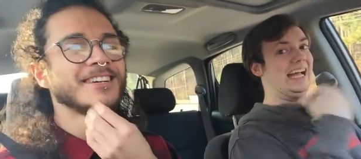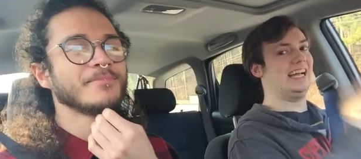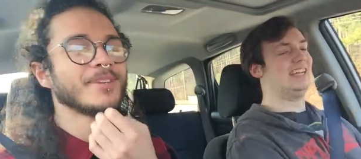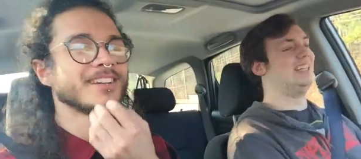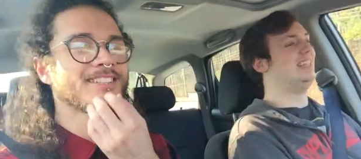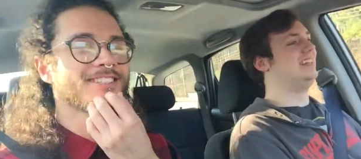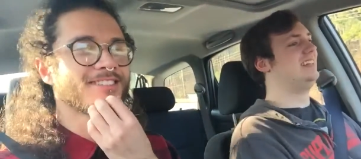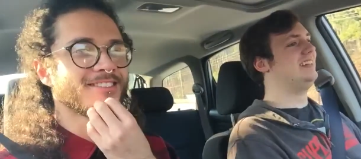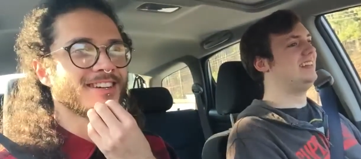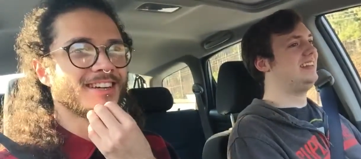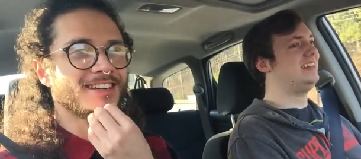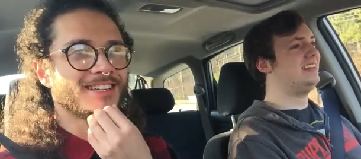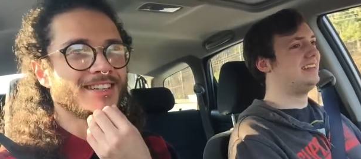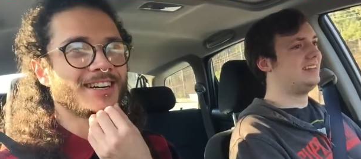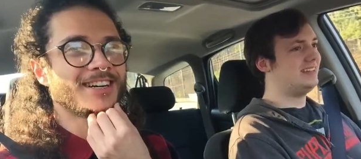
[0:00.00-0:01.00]
Speaker 1: but it's
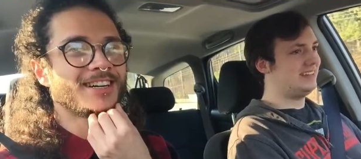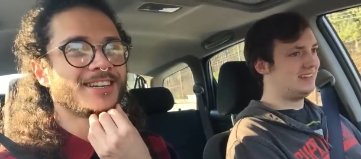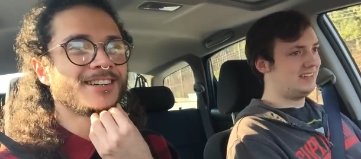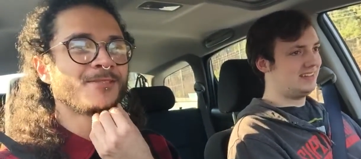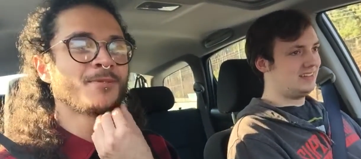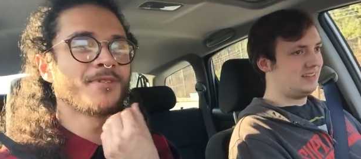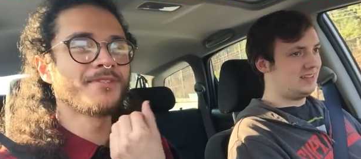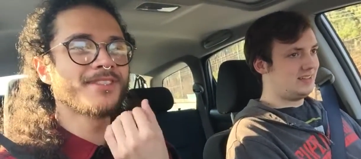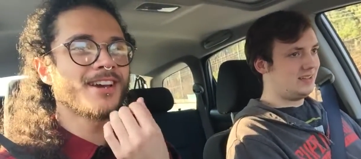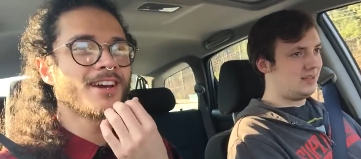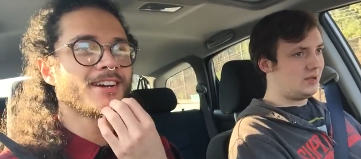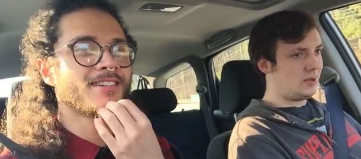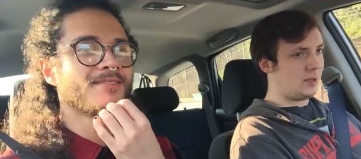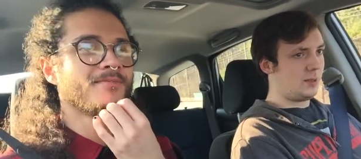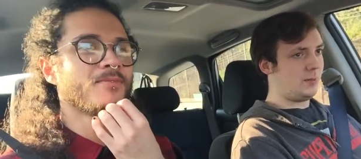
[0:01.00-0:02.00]
okay. Uh, I'm moving
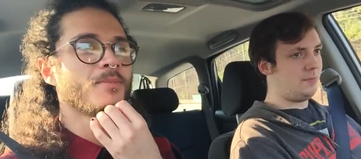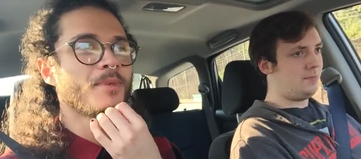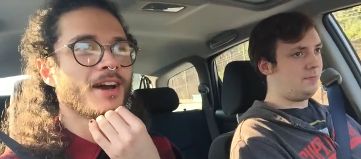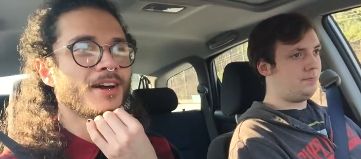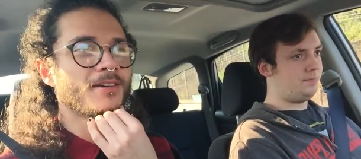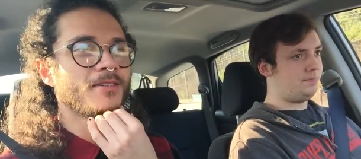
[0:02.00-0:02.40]
there from my